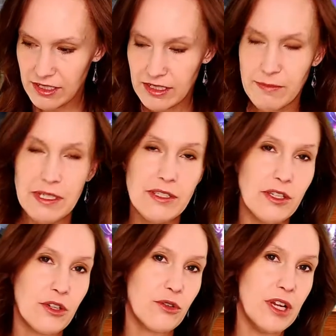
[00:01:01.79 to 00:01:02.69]
It speaks to
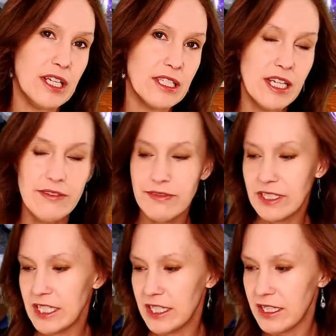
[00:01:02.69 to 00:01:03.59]

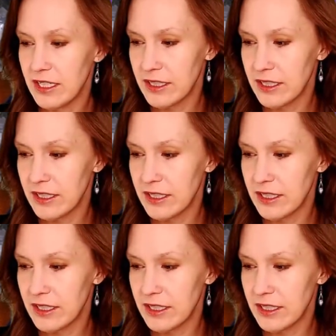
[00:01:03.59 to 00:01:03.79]
creativity.